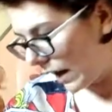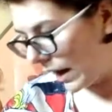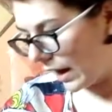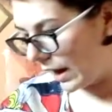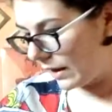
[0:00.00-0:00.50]

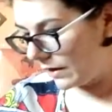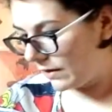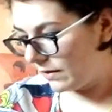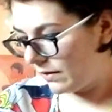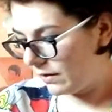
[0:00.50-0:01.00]
and
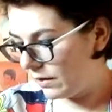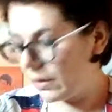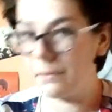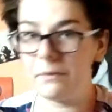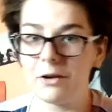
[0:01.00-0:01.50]

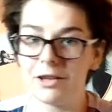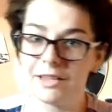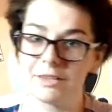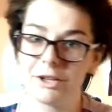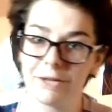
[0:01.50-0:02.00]

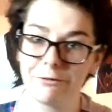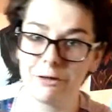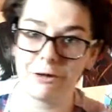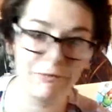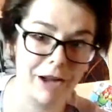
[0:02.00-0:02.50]
hopefully 3,
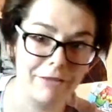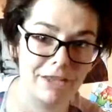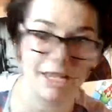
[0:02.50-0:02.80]
4, 5,